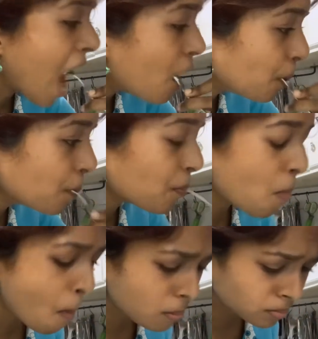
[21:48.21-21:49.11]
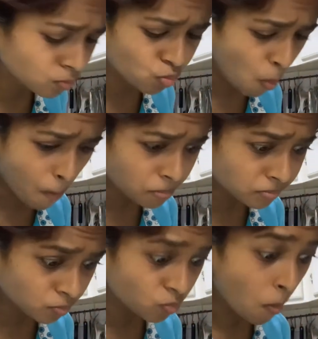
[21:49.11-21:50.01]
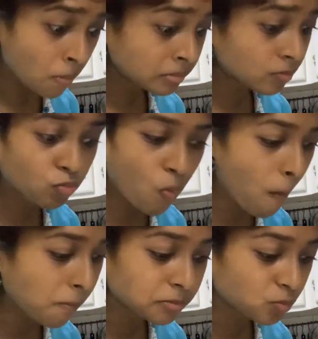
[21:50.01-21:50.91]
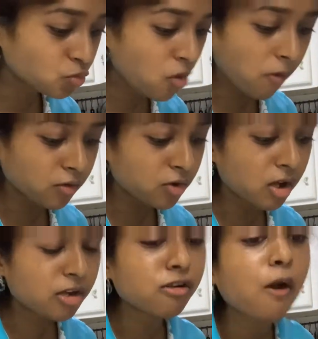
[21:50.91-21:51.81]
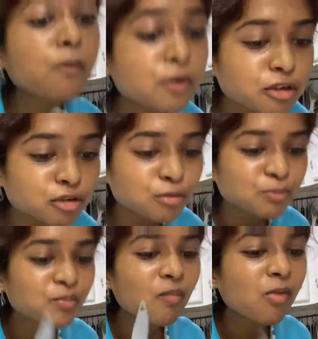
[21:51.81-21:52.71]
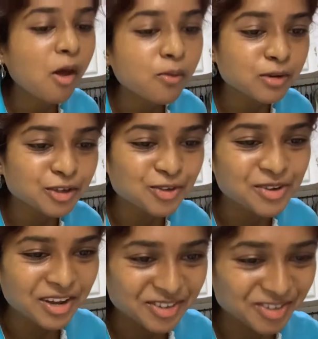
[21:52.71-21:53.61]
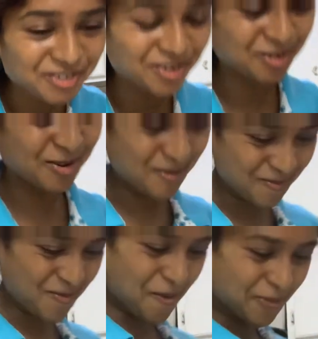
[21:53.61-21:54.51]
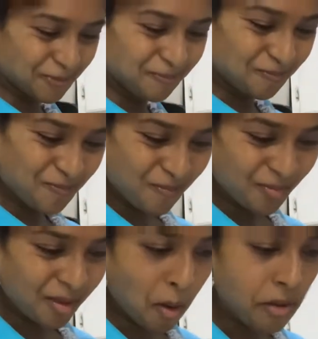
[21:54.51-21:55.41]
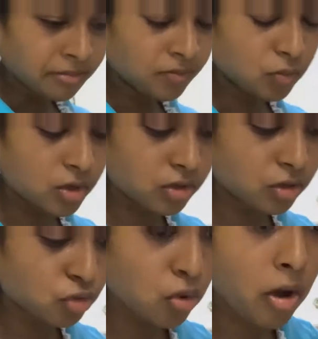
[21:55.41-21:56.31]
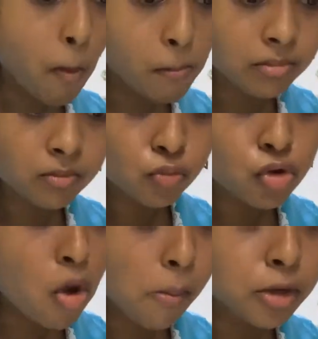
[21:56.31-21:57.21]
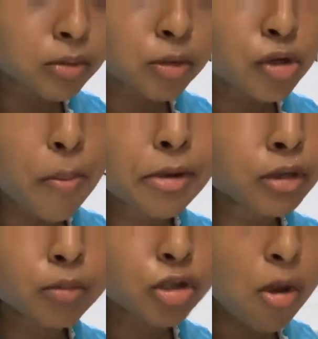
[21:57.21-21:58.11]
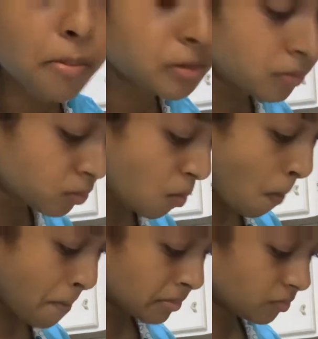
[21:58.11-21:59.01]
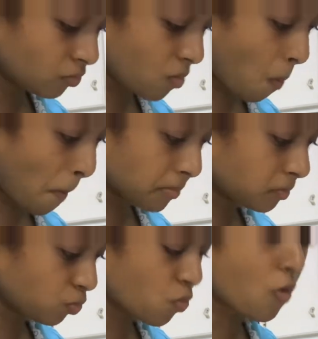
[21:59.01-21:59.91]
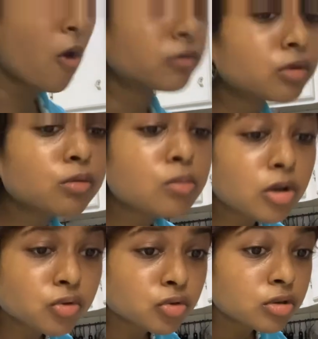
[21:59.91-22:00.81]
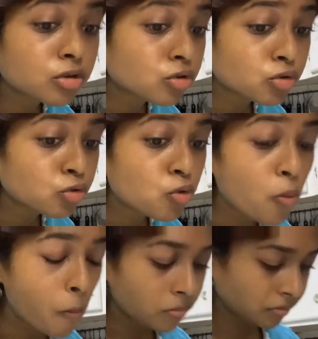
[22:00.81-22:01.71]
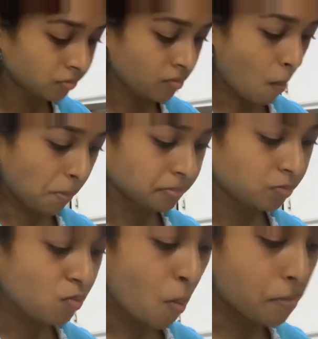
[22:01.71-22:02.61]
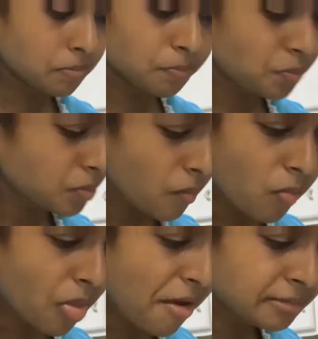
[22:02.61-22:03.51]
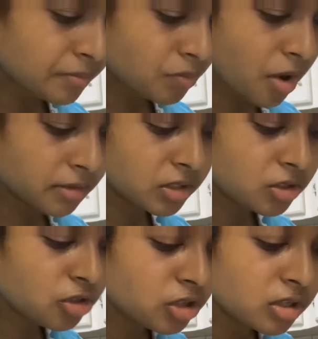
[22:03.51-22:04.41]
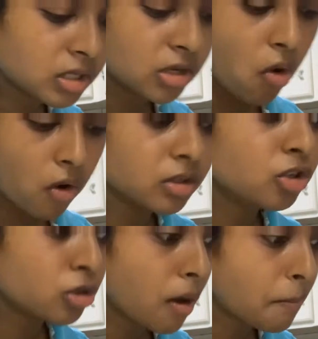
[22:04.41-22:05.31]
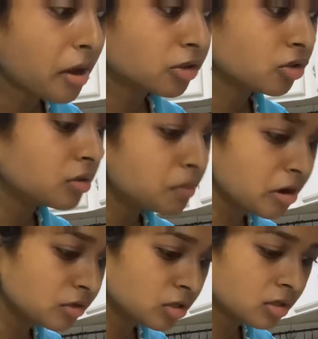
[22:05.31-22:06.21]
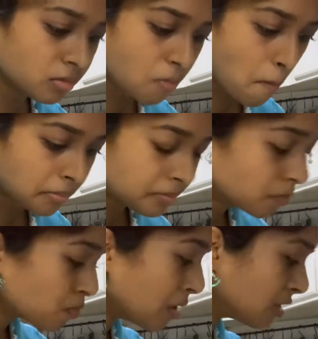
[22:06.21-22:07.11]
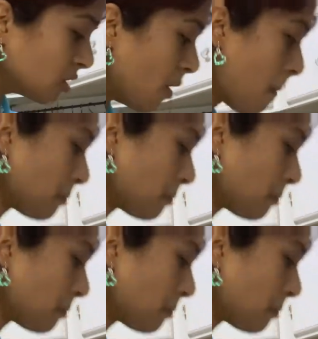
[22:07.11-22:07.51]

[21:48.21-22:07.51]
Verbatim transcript: Mmm, mmm, mmm, mmm. Never mind. I wish, I wish you guys could taste it. Mmm. This is so good. Mmm, yummy, yummy, yummy, yummy, yummy. Mmm. it smells delicious too. Mmm. I the seasoning on the top actually made it taste better.